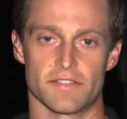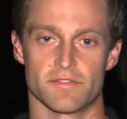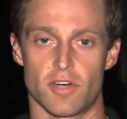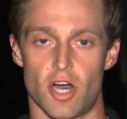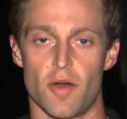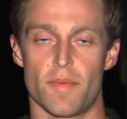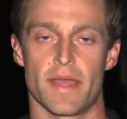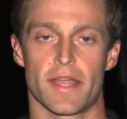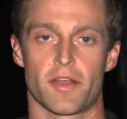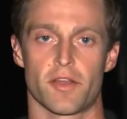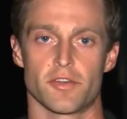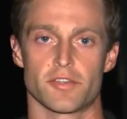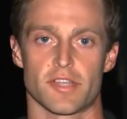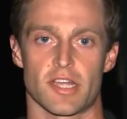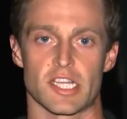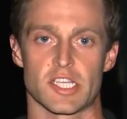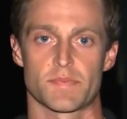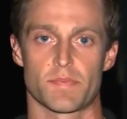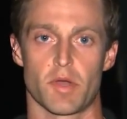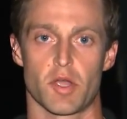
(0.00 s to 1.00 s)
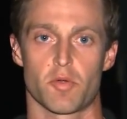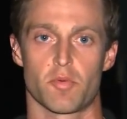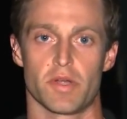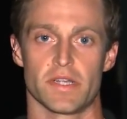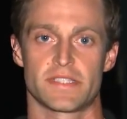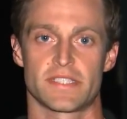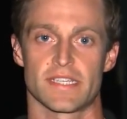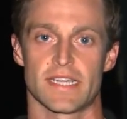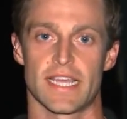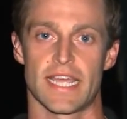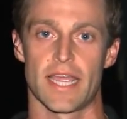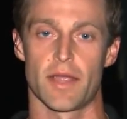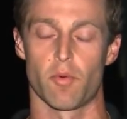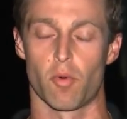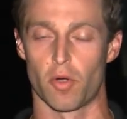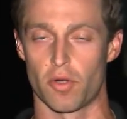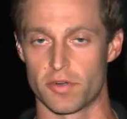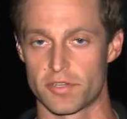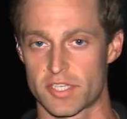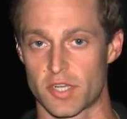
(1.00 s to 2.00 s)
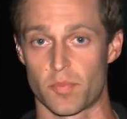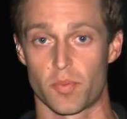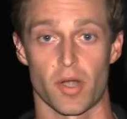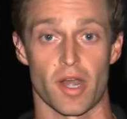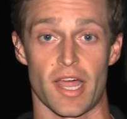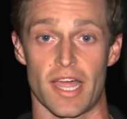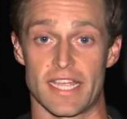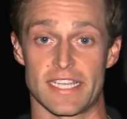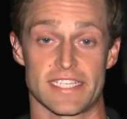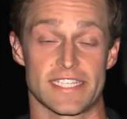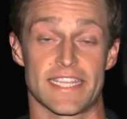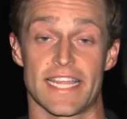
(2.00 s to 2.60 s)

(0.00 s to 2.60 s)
lawmakers I spoke with today were surprised.